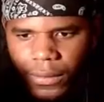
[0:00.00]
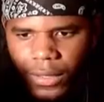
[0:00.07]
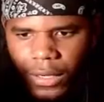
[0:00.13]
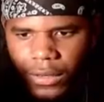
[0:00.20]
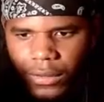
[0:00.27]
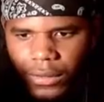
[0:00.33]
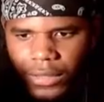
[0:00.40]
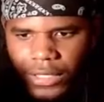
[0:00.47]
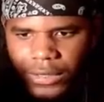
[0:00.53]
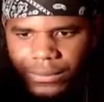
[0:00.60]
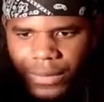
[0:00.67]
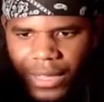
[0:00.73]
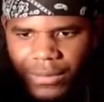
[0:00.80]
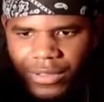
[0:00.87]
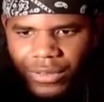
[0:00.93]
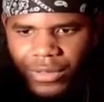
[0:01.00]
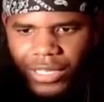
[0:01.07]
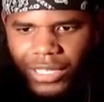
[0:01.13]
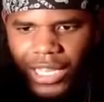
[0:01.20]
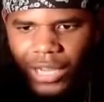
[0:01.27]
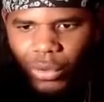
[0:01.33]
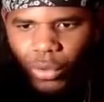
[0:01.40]
No, uh, maybe you
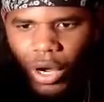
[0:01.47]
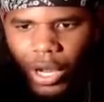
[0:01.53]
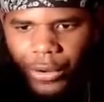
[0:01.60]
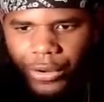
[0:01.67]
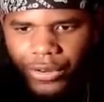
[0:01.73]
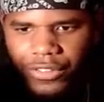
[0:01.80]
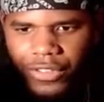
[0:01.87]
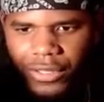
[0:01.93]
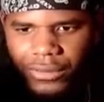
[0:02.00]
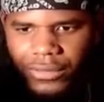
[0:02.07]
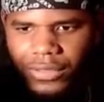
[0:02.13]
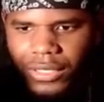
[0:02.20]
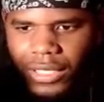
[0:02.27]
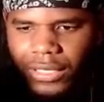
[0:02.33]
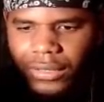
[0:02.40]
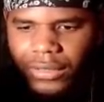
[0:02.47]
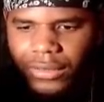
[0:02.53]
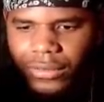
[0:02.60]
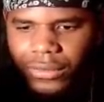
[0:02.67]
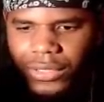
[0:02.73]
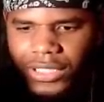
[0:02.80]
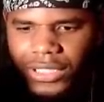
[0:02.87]
need like water or something. Like,
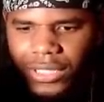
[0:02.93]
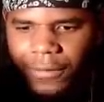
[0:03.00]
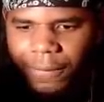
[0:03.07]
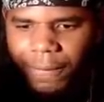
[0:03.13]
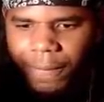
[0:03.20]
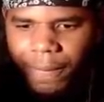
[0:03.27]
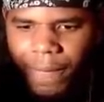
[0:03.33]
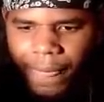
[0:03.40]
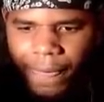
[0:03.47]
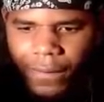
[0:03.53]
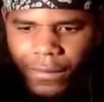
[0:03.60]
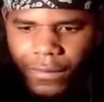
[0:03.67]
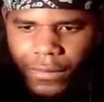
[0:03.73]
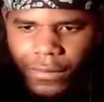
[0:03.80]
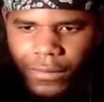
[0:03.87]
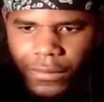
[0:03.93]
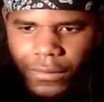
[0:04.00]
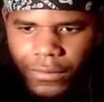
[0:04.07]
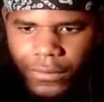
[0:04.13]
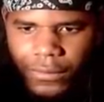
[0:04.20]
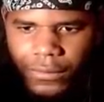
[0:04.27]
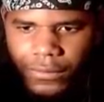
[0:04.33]
what's up? No, no, okay, okay. Ready,
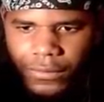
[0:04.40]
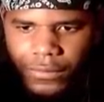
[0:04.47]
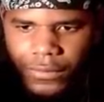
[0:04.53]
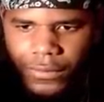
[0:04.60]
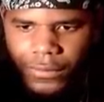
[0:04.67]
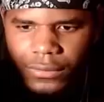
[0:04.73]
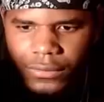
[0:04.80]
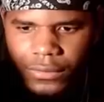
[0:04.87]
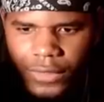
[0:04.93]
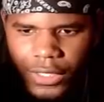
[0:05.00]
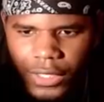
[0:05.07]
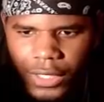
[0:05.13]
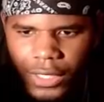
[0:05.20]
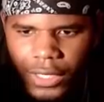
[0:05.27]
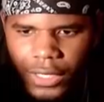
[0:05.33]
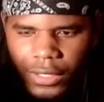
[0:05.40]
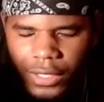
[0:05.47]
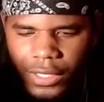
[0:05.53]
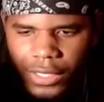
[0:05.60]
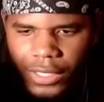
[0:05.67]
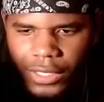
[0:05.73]
ready. Okay, yeah, watch this, watch this. Yeah, yeah, yeah. Uh